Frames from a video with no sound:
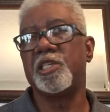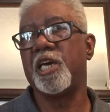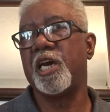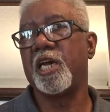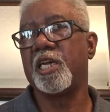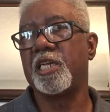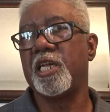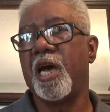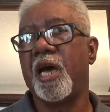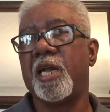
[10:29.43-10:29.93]

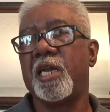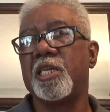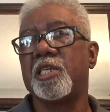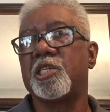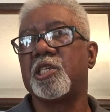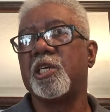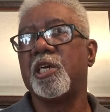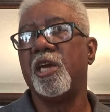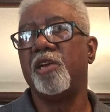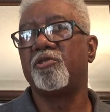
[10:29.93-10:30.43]

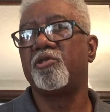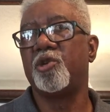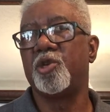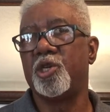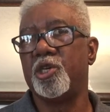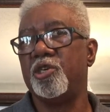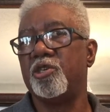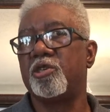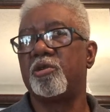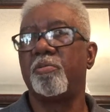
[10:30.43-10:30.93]
technology
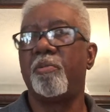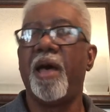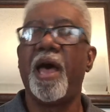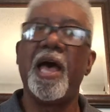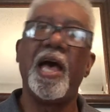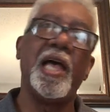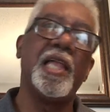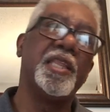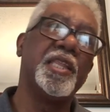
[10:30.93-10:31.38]
introduced by